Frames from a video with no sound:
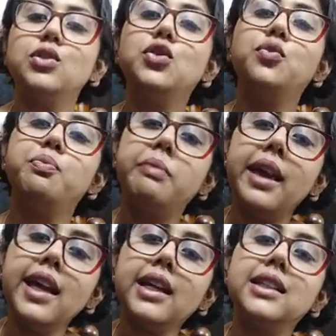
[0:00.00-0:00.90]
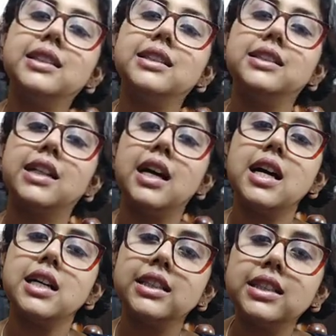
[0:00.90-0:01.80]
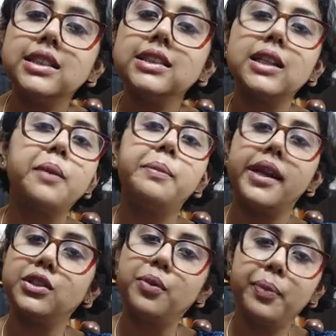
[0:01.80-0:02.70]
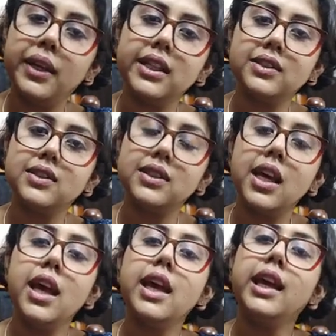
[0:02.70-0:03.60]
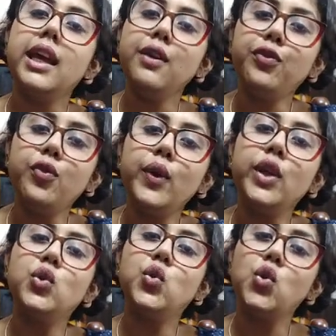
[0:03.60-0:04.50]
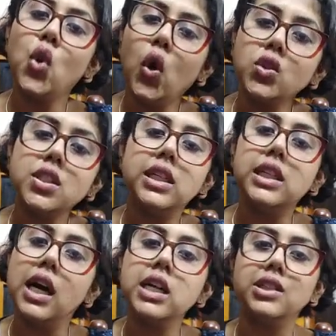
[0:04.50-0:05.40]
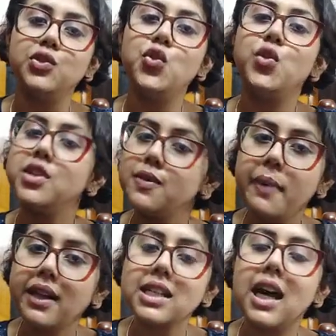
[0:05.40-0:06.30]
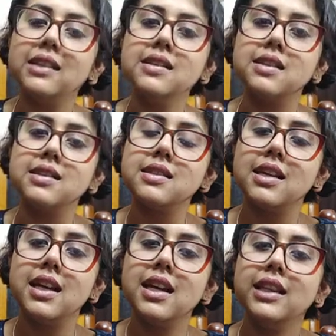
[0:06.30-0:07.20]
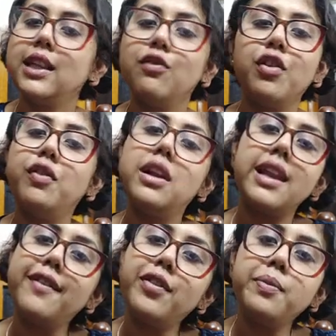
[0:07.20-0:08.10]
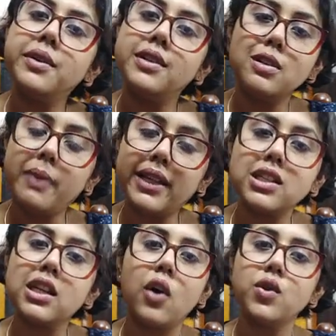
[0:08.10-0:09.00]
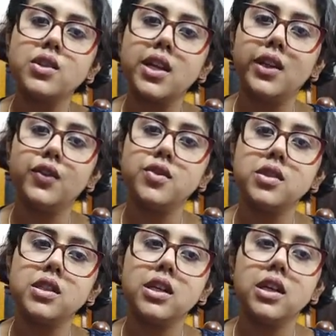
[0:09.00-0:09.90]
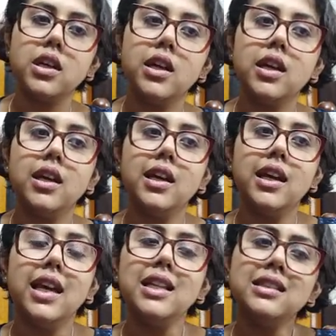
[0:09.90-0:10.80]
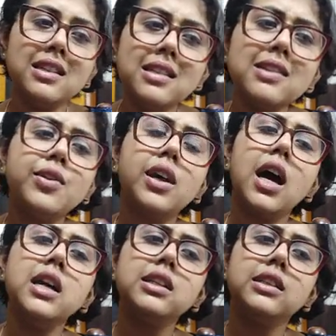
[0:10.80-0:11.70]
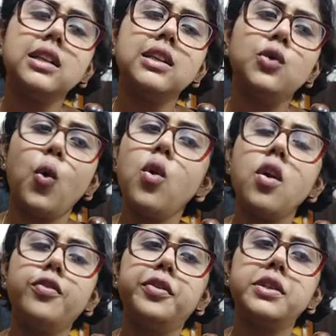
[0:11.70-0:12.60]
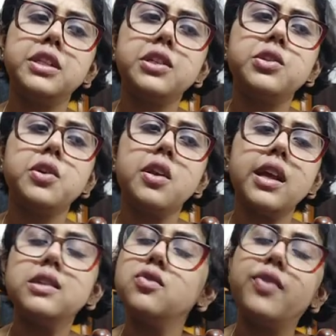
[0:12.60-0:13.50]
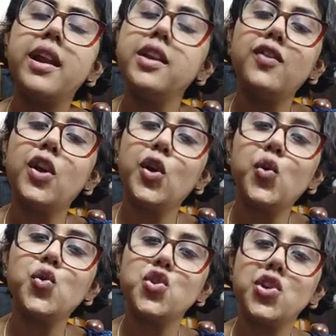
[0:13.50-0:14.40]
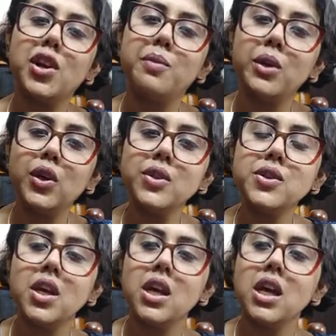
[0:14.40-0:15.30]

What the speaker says: to make the earth a better place. If we do not learn to respect others, then we will never be respected ourselves. In this regard, the role of a teacher is very, very crucial, because